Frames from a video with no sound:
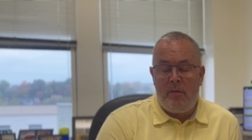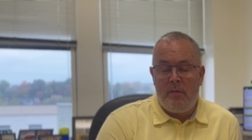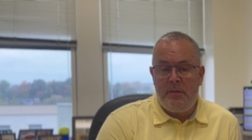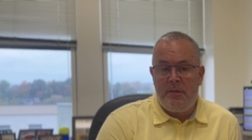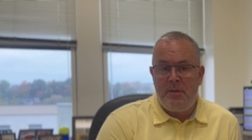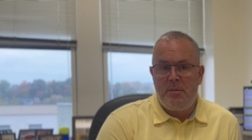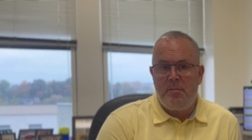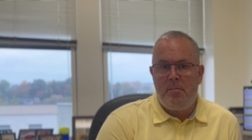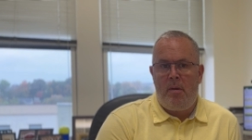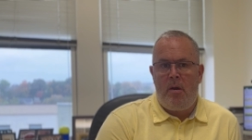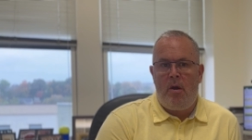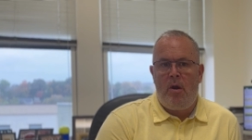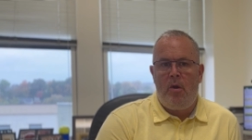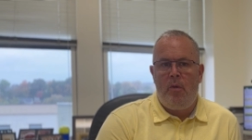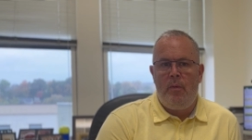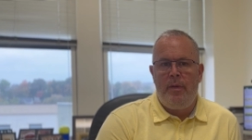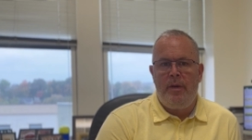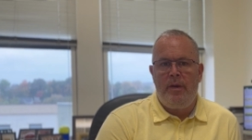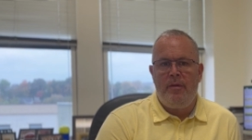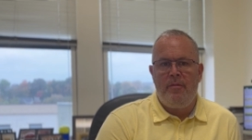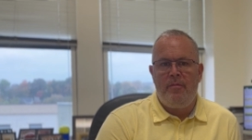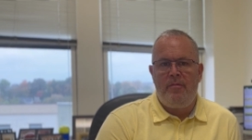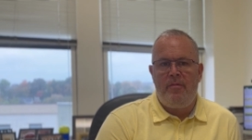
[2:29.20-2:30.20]
will this
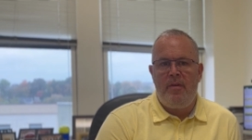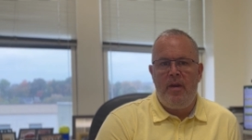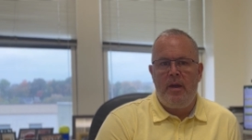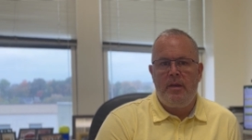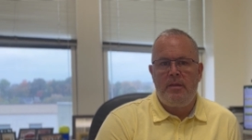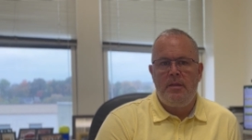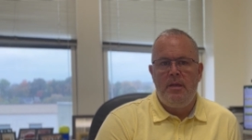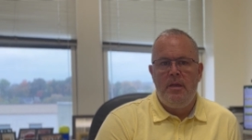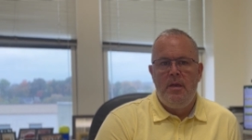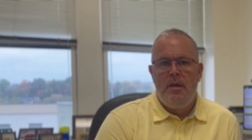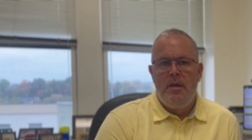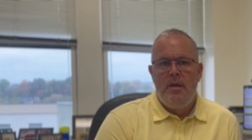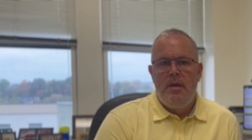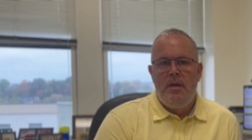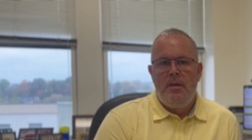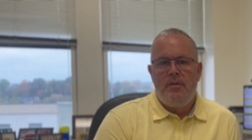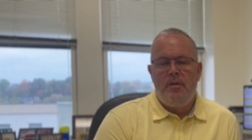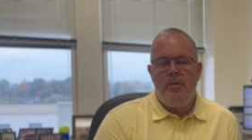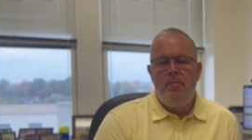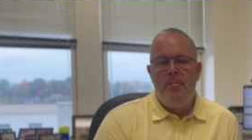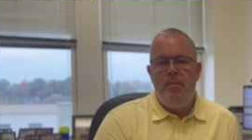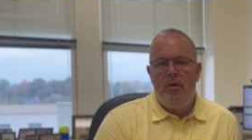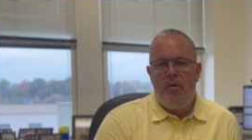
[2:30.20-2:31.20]
borrowing affect
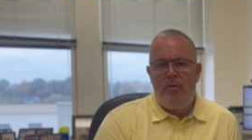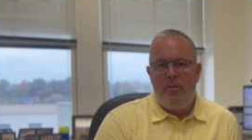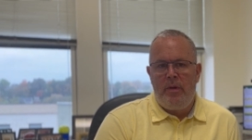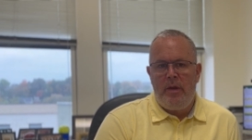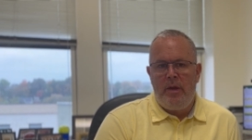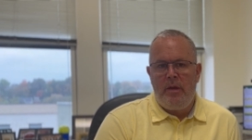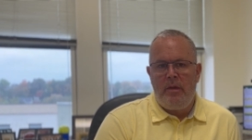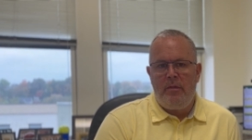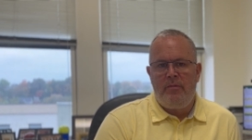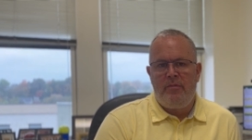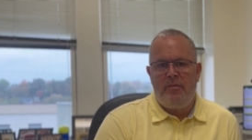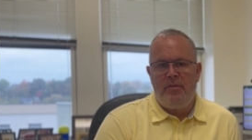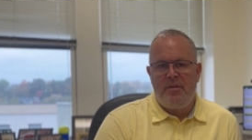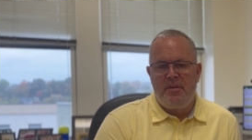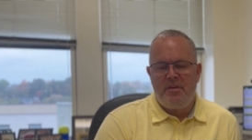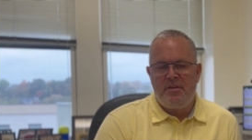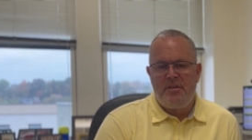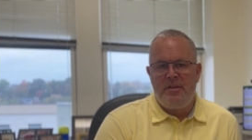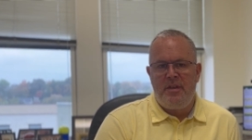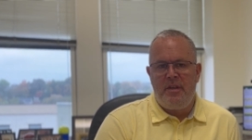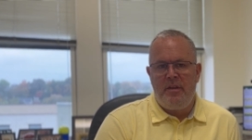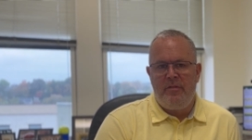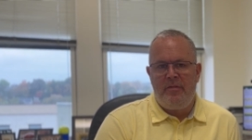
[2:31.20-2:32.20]
the mill rate for the
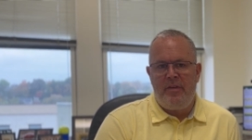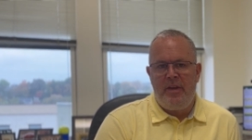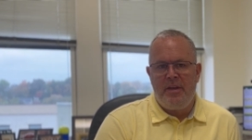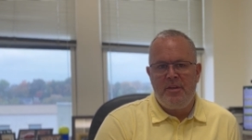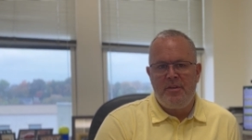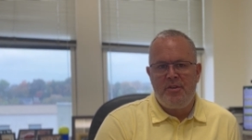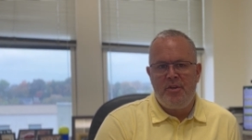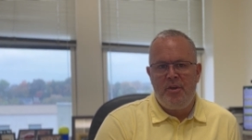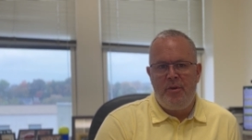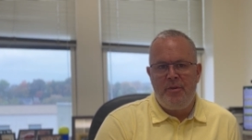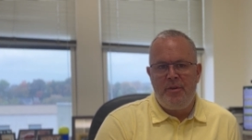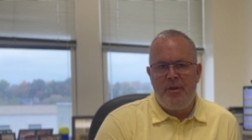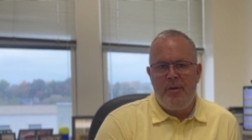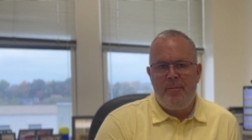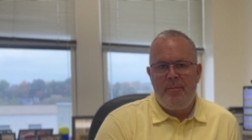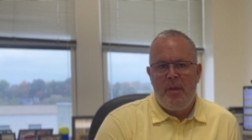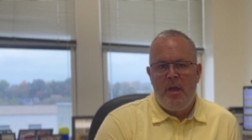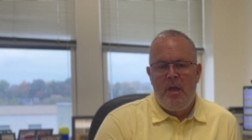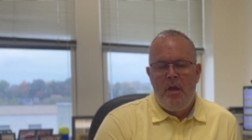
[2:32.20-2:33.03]
city of Ansonia?